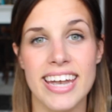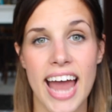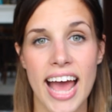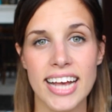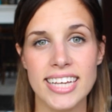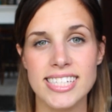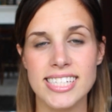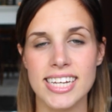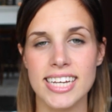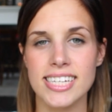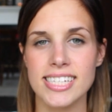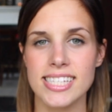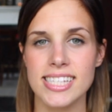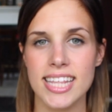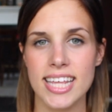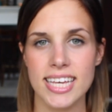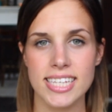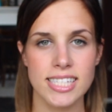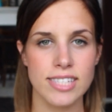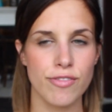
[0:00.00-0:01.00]
Next is
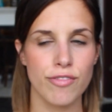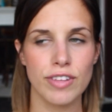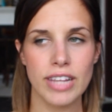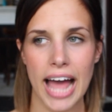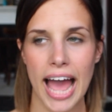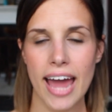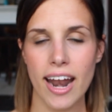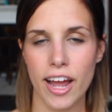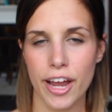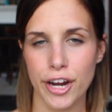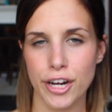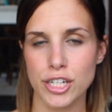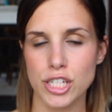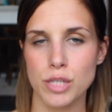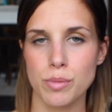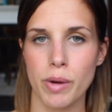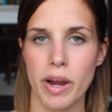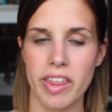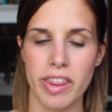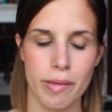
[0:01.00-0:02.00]
this flat iron
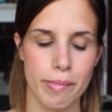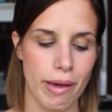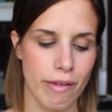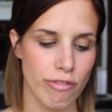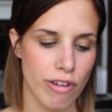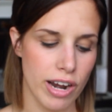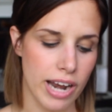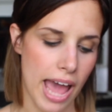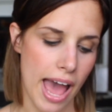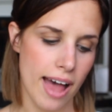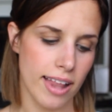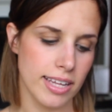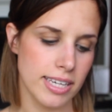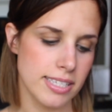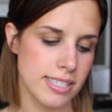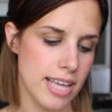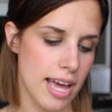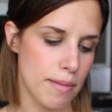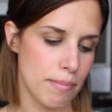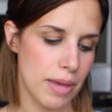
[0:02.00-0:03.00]
spray that my friend
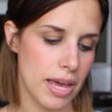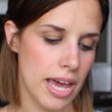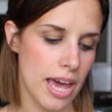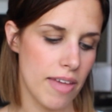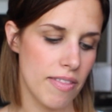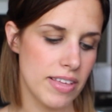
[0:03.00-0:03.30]
Allie sent me,